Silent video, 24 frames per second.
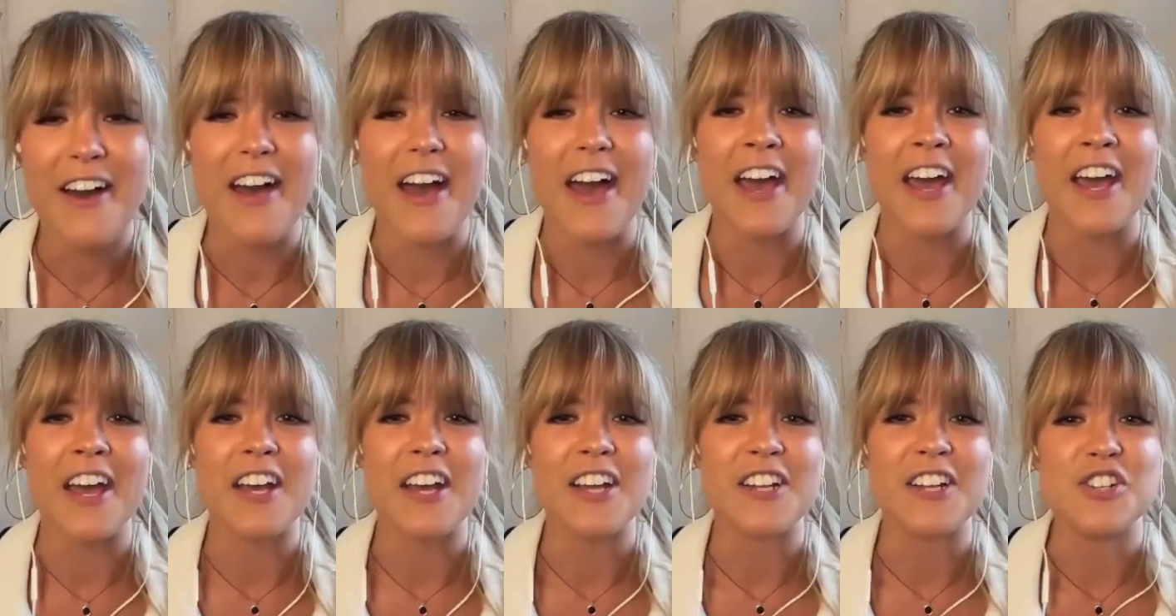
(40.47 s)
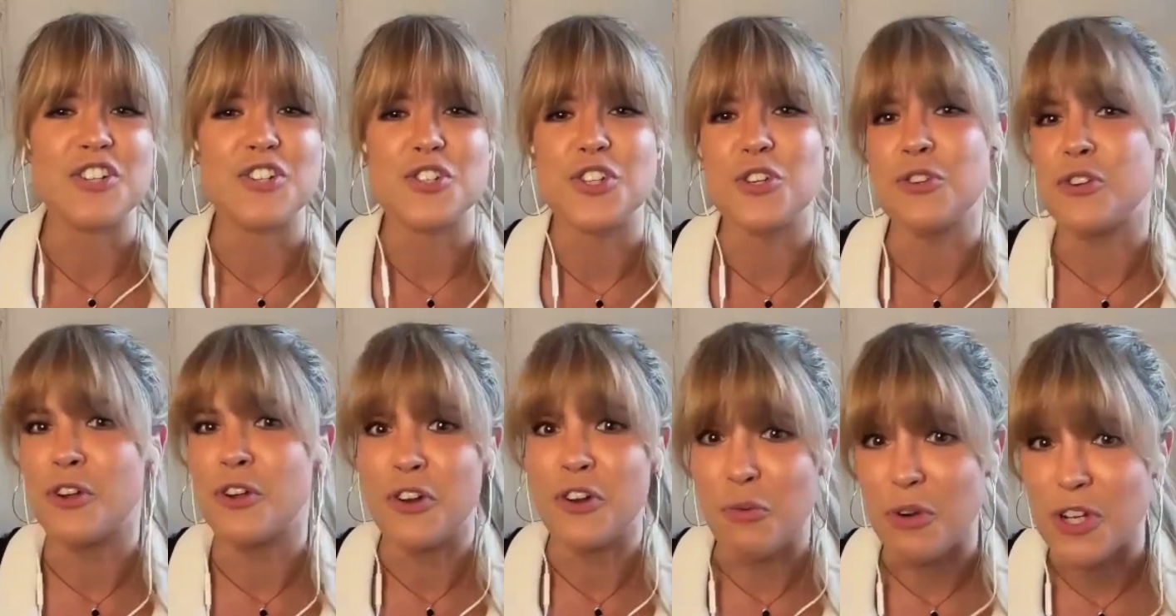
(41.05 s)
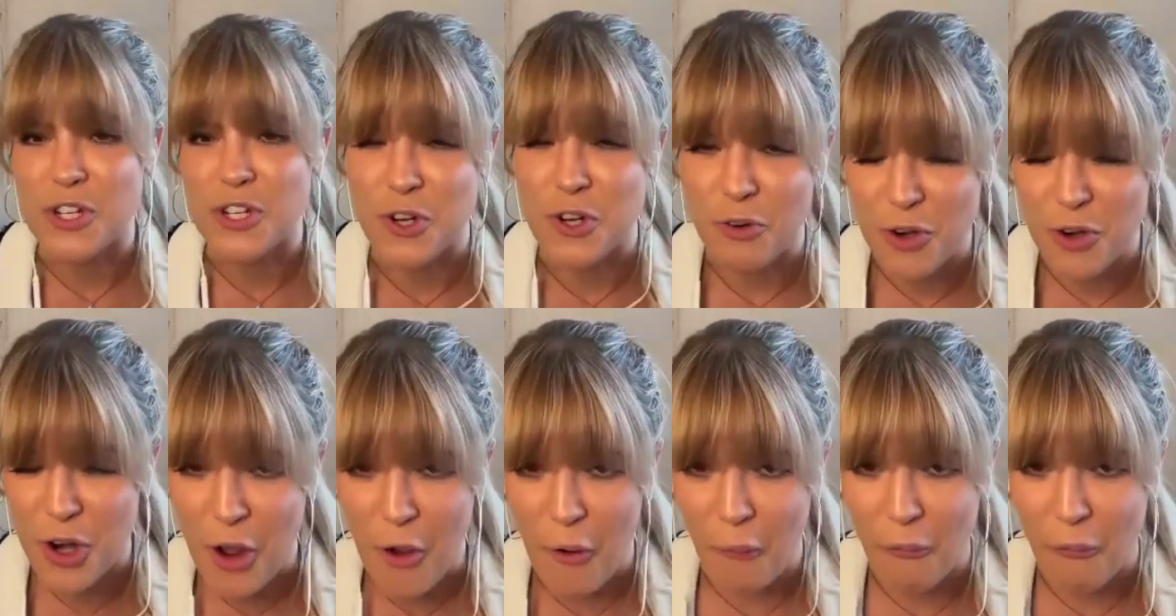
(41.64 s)
And you don't know what you
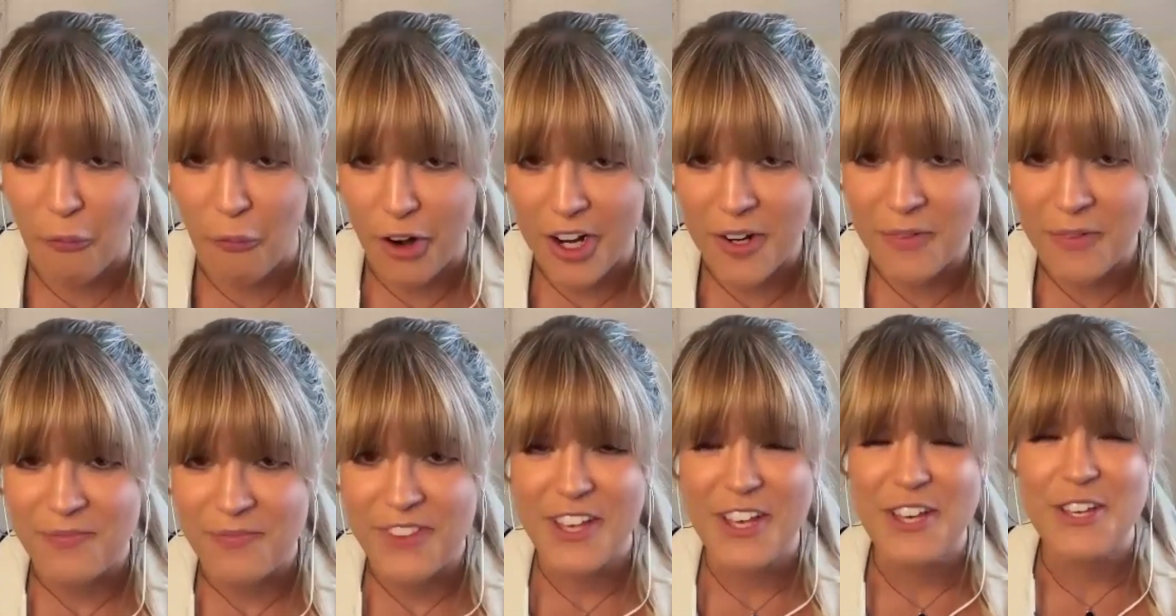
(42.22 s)
don't know, right?